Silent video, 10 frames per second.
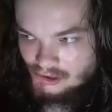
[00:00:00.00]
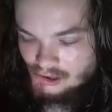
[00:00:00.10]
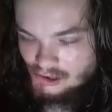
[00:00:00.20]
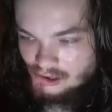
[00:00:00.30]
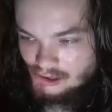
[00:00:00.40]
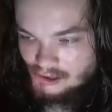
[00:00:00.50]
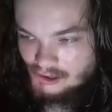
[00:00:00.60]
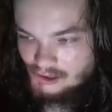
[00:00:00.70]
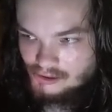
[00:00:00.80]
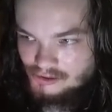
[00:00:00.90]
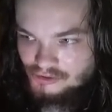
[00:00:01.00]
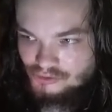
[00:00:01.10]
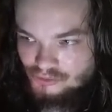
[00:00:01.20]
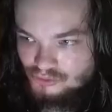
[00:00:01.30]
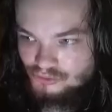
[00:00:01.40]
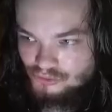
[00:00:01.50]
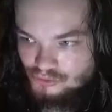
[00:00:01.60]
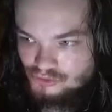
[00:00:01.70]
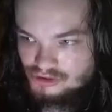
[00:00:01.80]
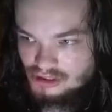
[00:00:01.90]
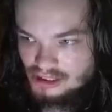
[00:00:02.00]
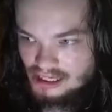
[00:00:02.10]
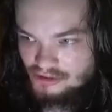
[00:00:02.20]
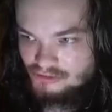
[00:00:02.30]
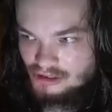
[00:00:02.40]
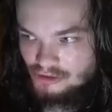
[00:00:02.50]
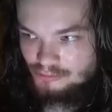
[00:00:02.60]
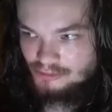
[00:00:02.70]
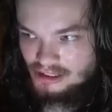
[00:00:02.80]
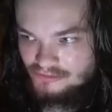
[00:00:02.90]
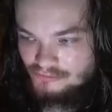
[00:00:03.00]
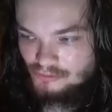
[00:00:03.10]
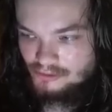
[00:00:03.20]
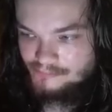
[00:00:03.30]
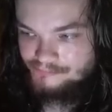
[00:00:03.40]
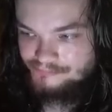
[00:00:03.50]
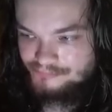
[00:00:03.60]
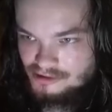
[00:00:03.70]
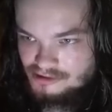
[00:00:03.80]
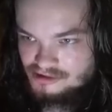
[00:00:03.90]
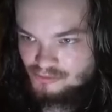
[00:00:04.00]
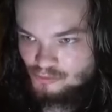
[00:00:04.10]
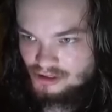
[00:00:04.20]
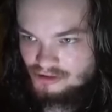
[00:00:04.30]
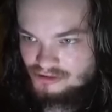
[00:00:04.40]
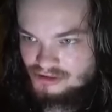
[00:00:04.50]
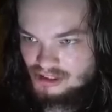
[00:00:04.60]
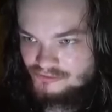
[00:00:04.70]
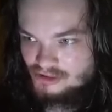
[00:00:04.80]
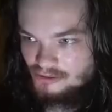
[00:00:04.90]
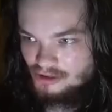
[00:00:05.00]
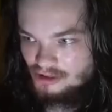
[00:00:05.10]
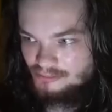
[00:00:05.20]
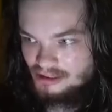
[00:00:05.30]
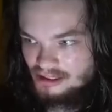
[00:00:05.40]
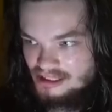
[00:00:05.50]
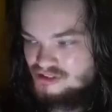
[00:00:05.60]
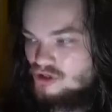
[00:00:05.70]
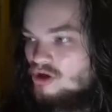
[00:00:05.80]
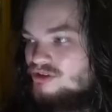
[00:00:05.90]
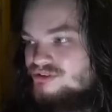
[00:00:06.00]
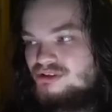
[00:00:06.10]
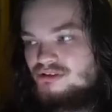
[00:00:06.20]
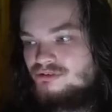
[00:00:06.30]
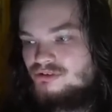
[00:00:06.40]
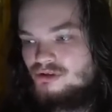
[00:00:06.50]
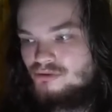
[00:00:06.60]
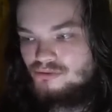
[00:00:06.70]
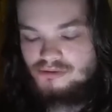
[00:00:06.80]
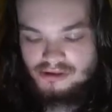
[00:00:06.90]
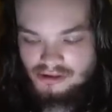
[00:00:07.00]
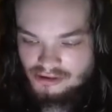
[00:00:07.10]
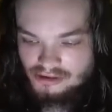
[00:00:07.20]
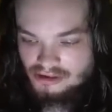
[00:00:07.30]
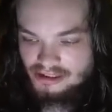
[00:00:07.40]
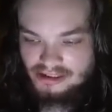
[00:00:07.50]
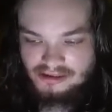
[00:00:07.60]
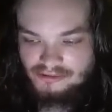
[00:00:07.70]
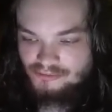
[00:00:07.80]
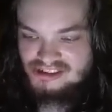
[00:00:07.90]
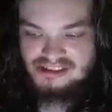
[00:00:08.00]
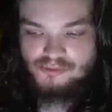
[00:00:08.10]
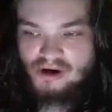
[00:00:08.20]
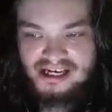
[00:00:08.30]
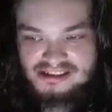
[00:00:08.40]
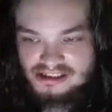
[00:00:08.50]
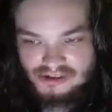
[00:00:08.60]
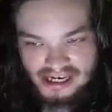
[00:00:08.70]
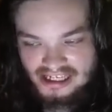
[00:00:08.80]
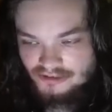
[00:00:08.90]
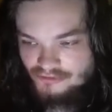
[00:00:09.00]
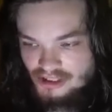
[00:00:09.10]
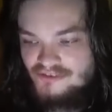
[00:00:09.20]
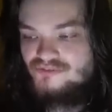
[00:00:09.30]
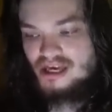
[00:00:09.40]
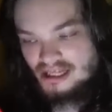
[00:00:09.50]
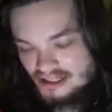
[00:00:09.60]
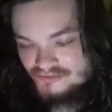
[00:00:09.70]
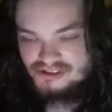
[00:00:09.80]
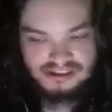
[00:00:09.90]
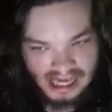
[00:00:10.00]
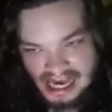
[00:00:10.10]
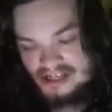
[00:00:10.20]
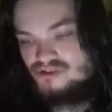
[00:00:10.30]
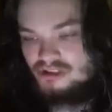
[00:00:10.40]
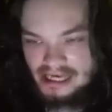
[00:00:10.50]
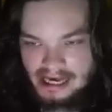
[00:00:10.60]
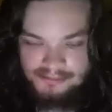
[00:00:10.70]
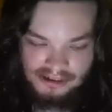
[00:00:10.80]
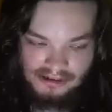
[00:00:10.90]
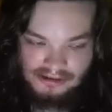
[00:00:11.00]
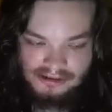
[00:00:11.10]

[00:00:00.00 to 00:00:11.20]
Huh. the Google News aggregator platform. Some weird stuff going on, man. It's all still so, like, we st why isn't there any video? If any of this is actually happening,